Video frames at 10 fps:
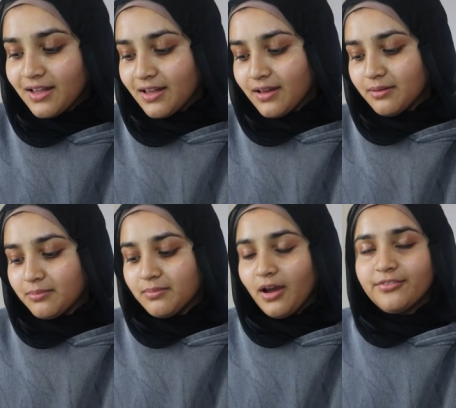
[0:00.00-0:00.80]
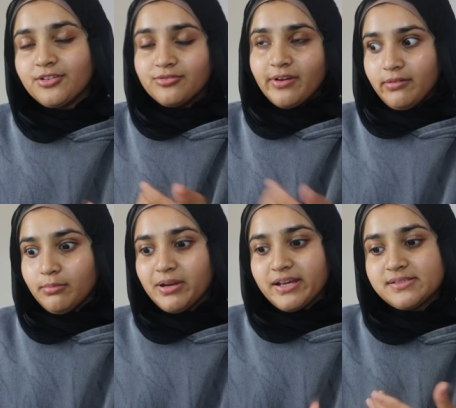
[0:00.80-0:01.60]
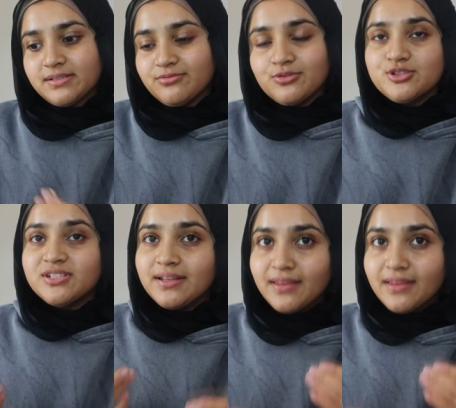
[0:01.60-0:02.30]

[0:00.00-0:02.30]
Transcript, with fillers: um, I feel very blessed and fortunate